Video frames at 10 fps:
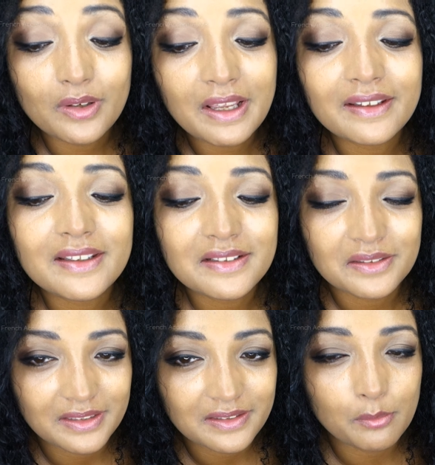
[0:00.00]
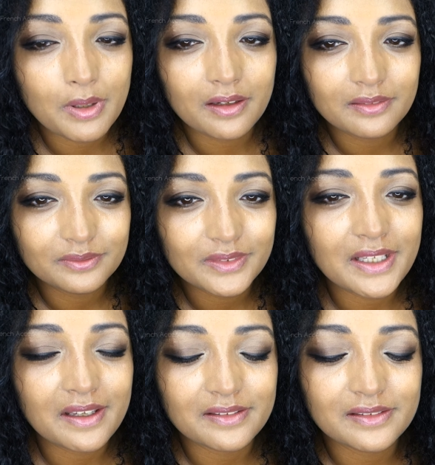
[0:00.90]
like it, Isabel?
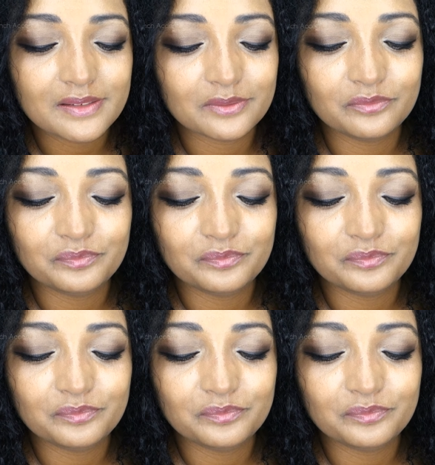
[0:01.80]
Yes.